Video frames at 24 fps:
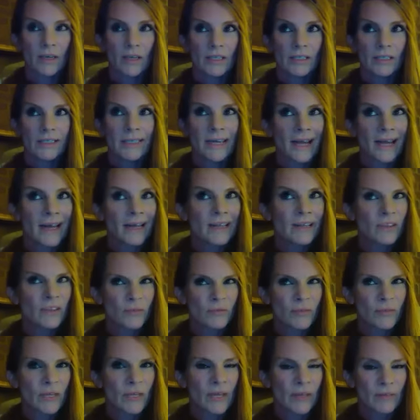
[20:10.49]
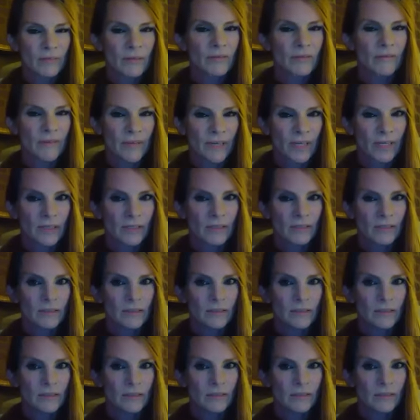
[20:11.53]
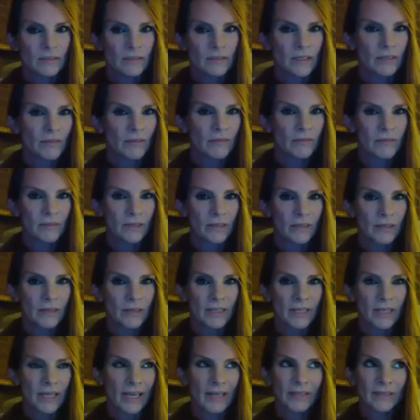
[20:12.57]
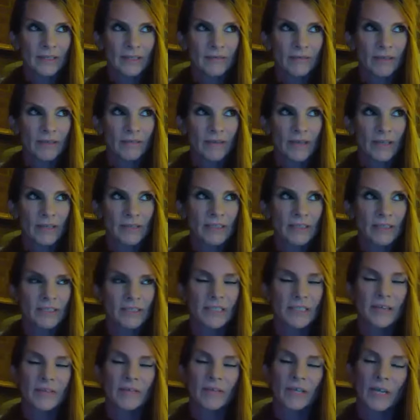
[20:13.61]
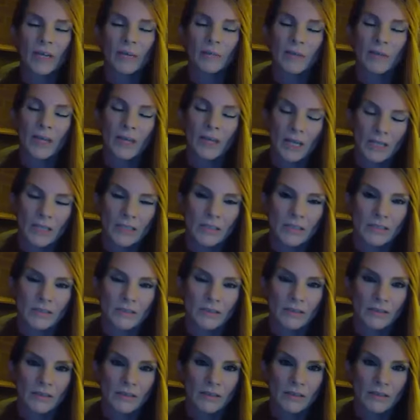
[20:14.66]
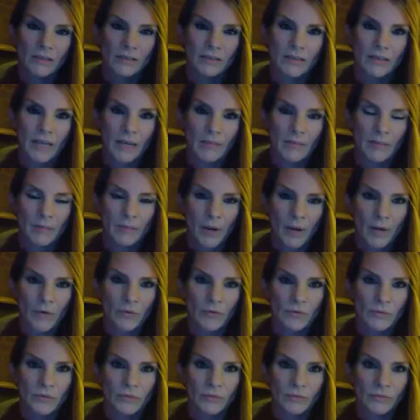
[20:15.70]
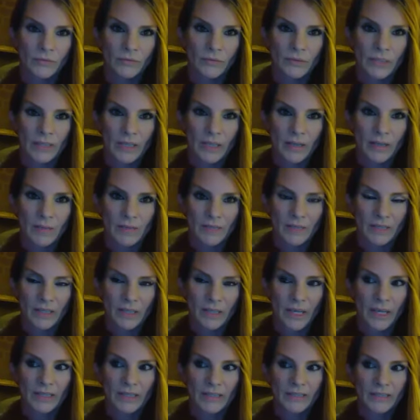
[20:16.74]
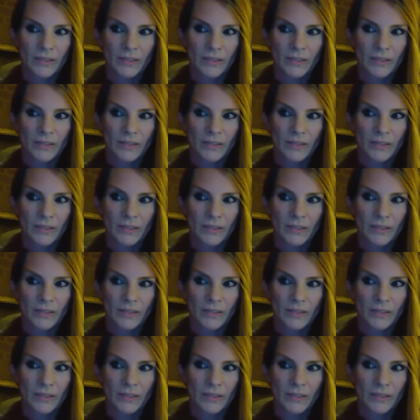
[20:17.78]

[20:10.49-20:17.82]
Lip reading: Not 300 feet. The cantilever effect doesn't even come in to that proposal when it comes to that.